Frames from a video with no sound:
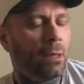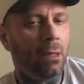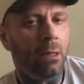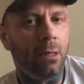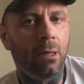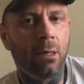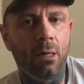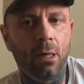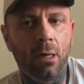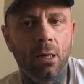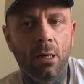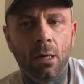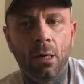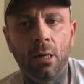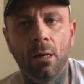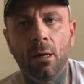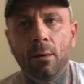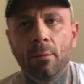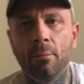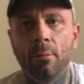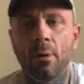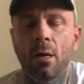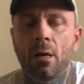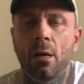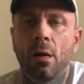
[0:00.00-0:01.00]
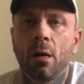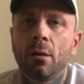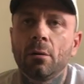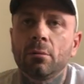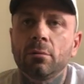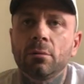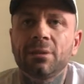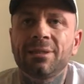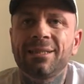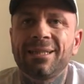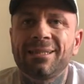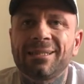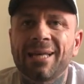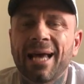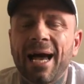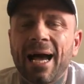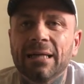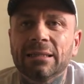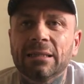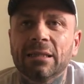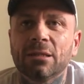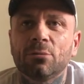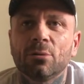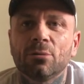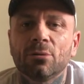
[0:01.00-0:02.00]
We
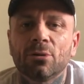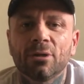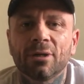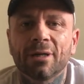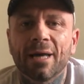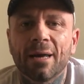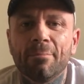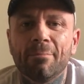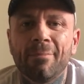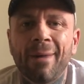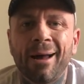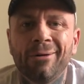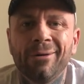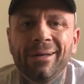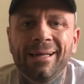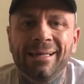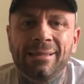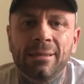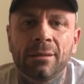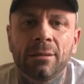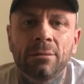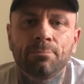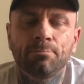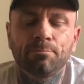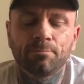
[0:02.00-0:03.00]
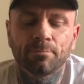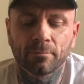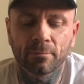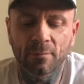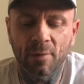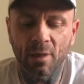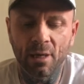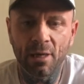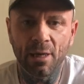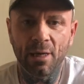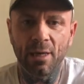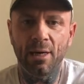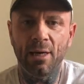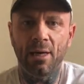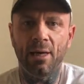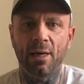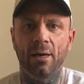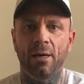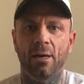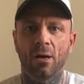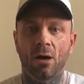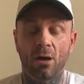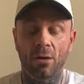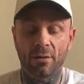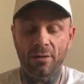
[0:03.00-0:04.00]
decided we were going to get married
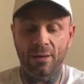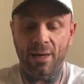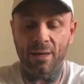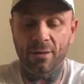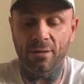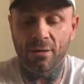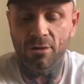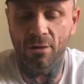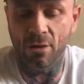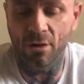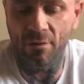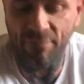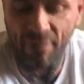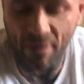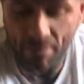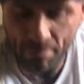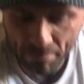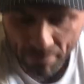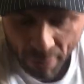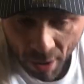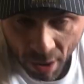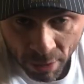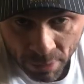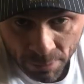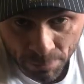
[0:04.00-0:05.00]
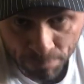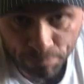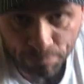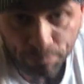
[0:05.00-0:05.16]
at the end of November